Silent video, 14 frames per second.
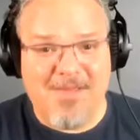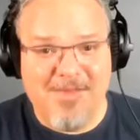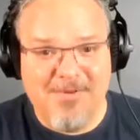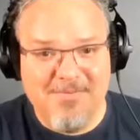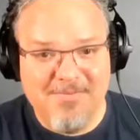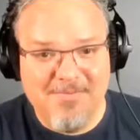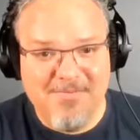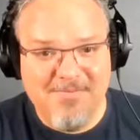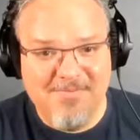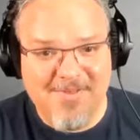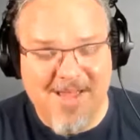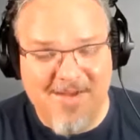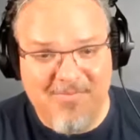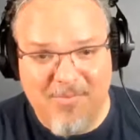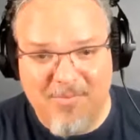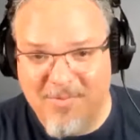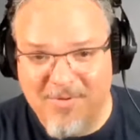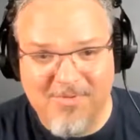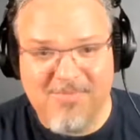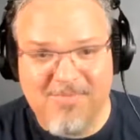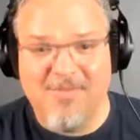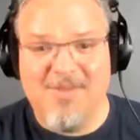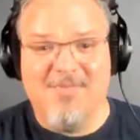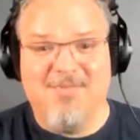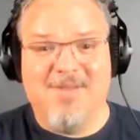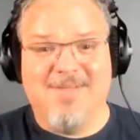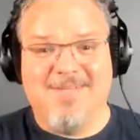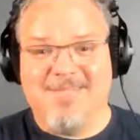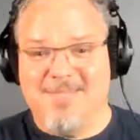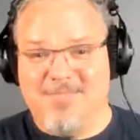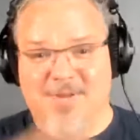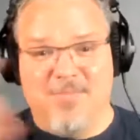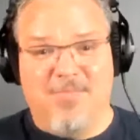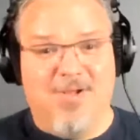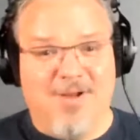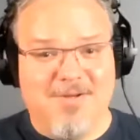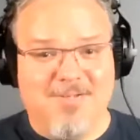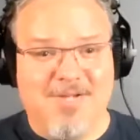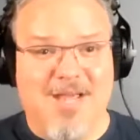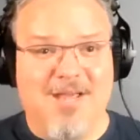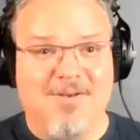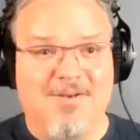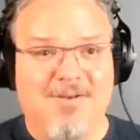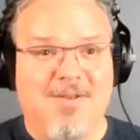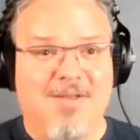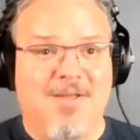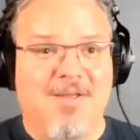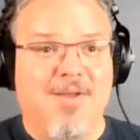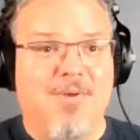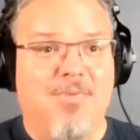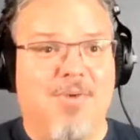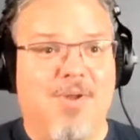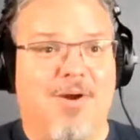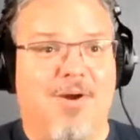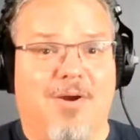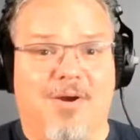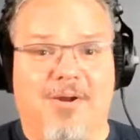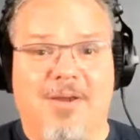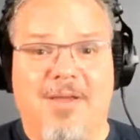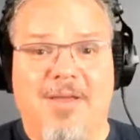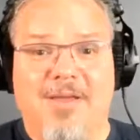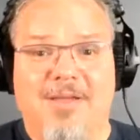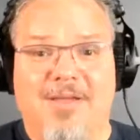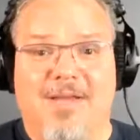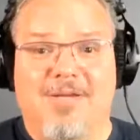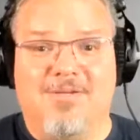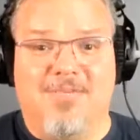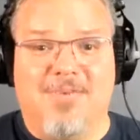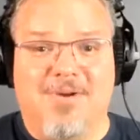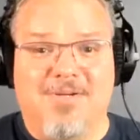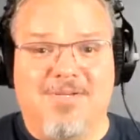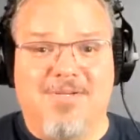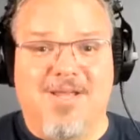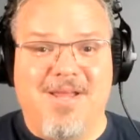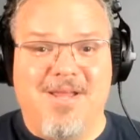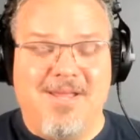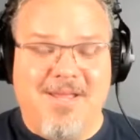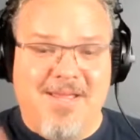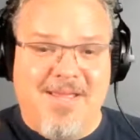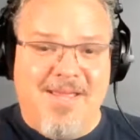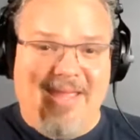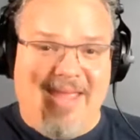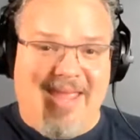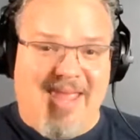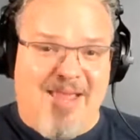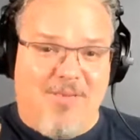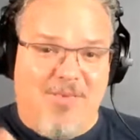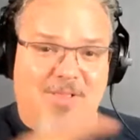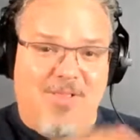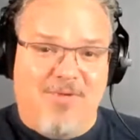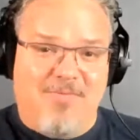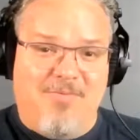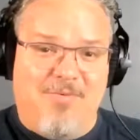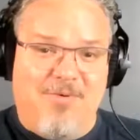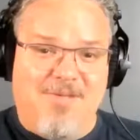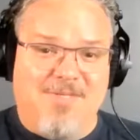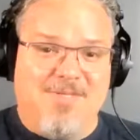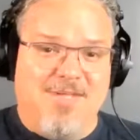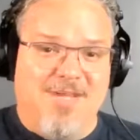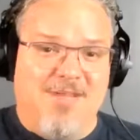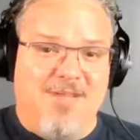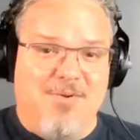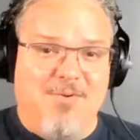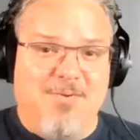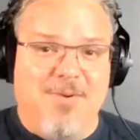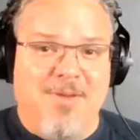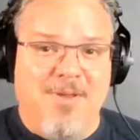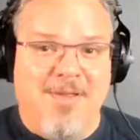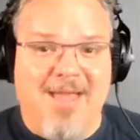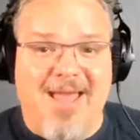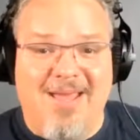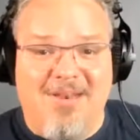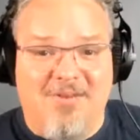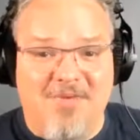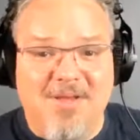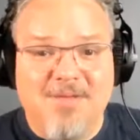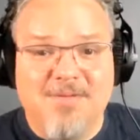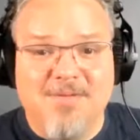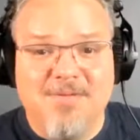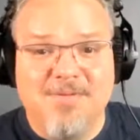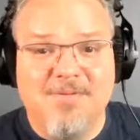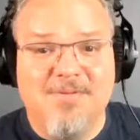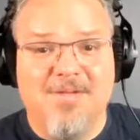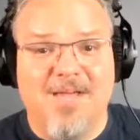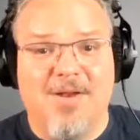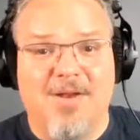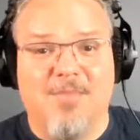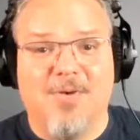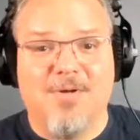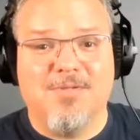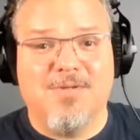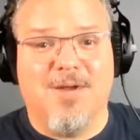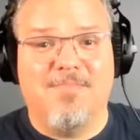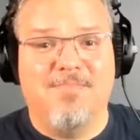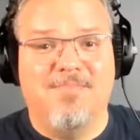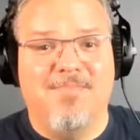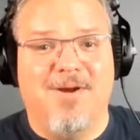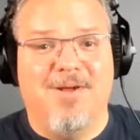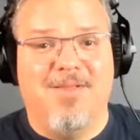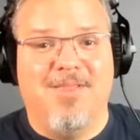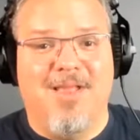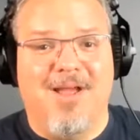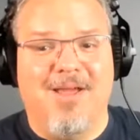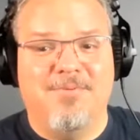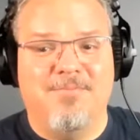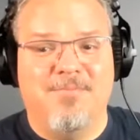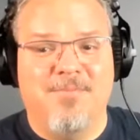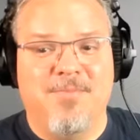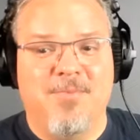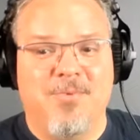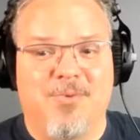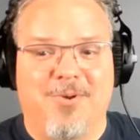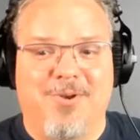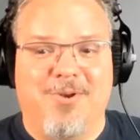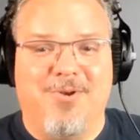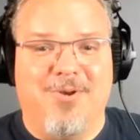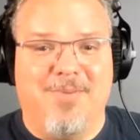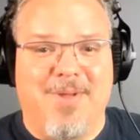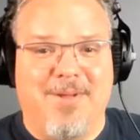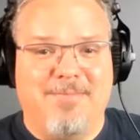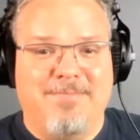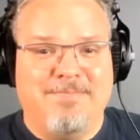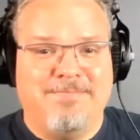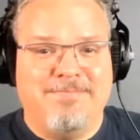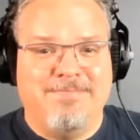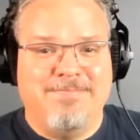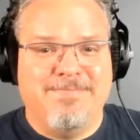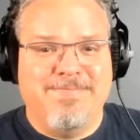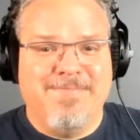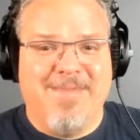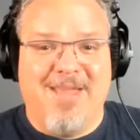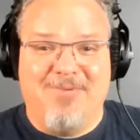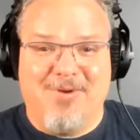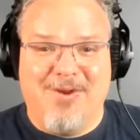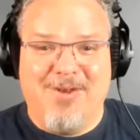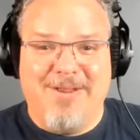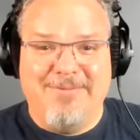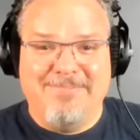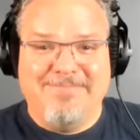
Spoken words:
you. Have a wonderful evening. This has been BlogChat. We are National Parks at Night, and we look forward to seeing you at an event, at a workshop, online, or in your email. Have a great night.